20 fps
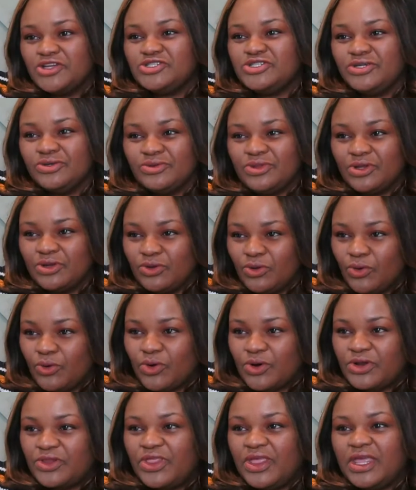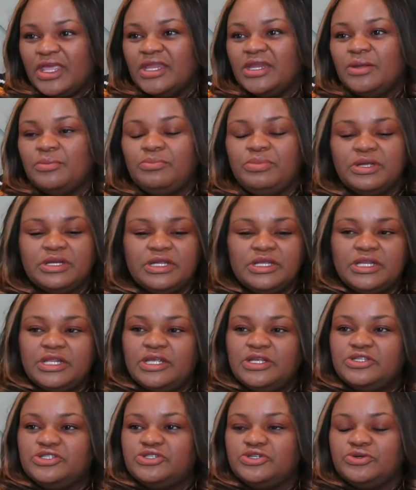to the Lord, the
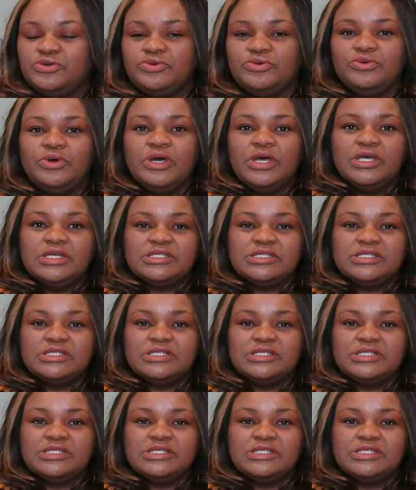inability to